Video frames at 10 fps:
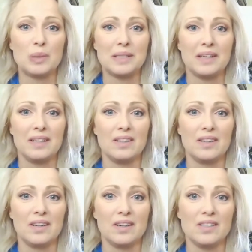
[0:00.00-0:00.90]

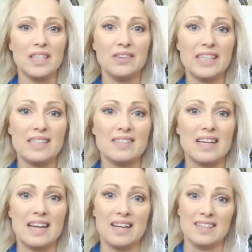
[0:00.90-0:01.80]
particular series
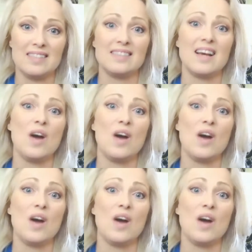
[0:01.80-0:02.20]
is